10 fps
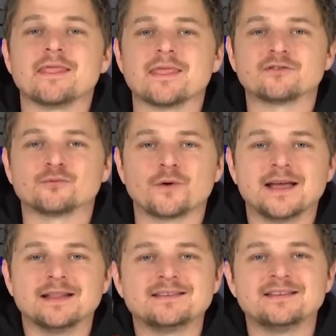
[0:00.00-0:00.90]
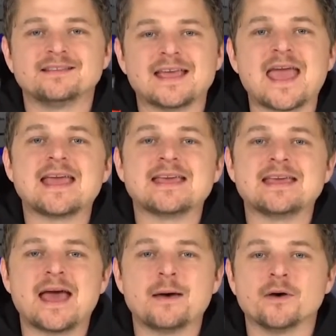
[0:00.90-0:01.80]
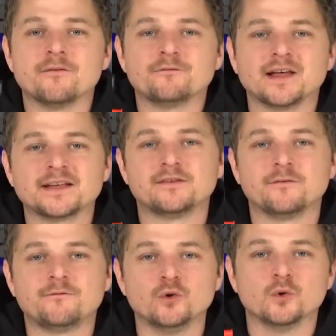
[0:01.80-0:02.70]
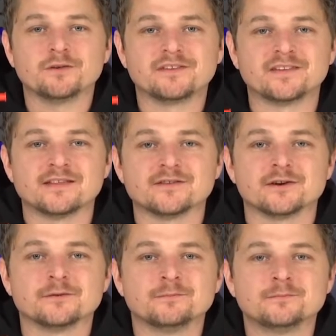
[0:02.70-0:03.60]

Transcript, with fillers: That's right, this is the AEM Flex Fuel Sensor.